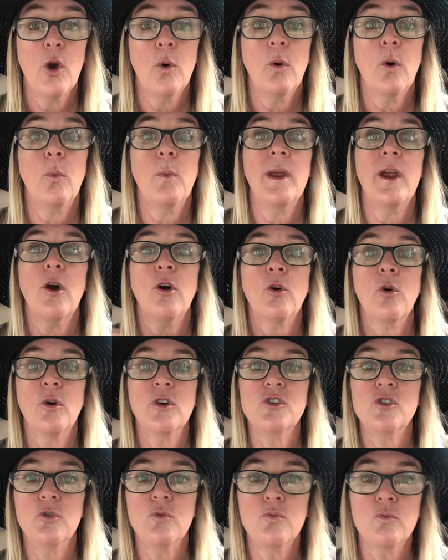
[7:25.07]
where we are
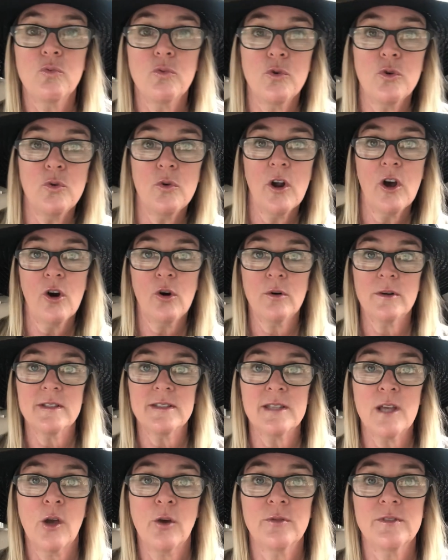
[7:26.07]
going to root
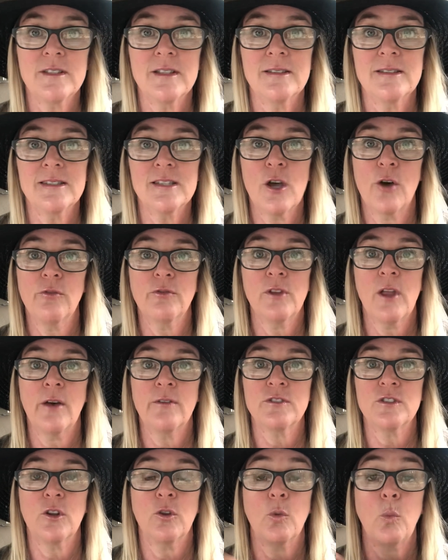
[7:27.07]
ourselves in
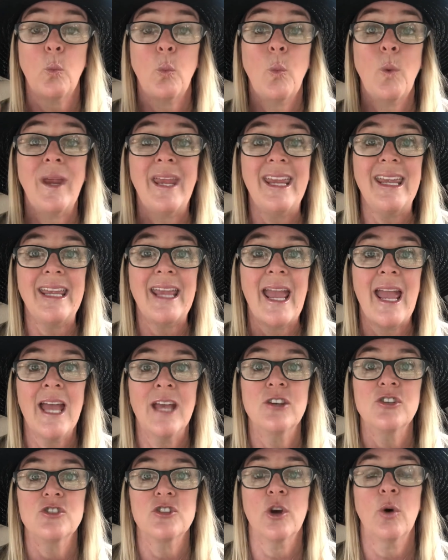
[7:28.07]
self-love so that we
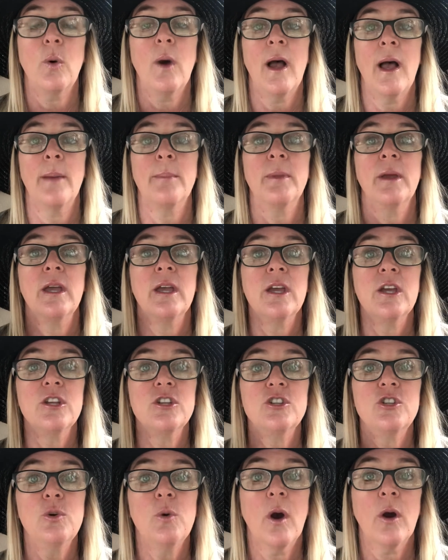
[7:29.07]
can show up
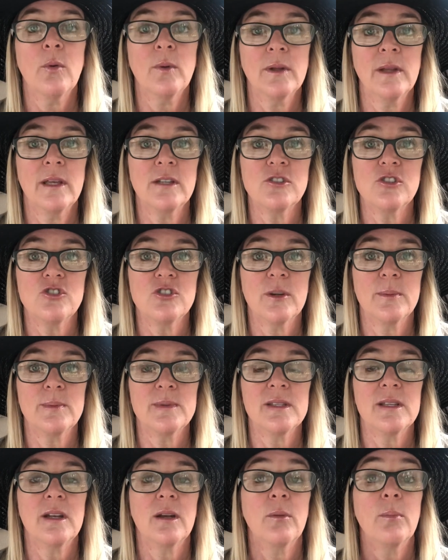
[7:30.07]
to our
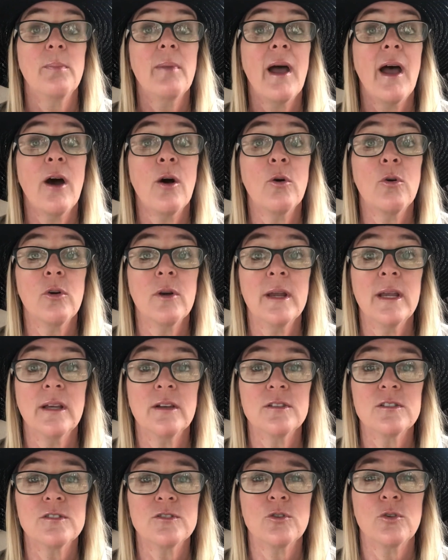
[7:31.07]
relationships in an empowering,
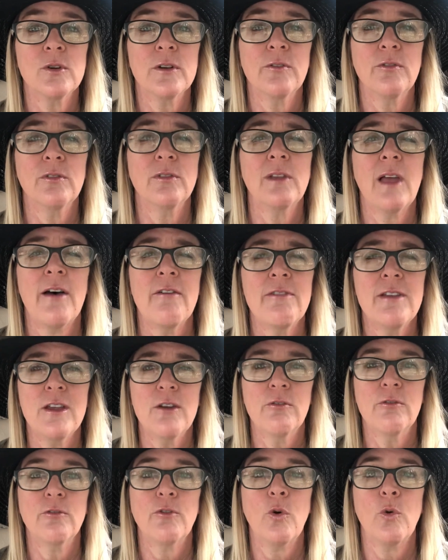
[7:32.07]
assertive, loving,
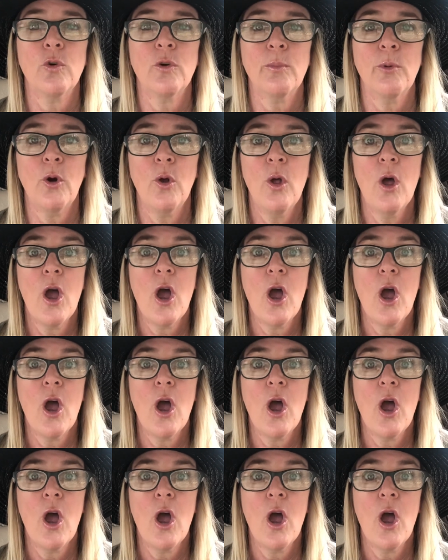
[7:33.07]
vulnerable,